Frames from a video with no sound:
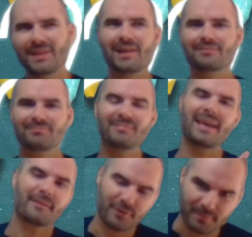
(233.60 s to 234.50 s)
not
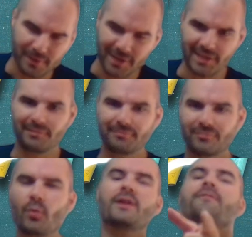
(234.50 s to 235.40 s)
everybody.
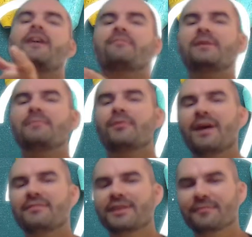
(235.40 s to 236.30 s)
25 people
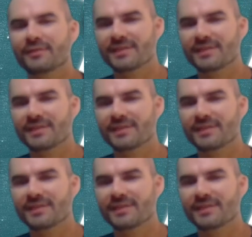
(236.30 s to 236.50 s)
have a different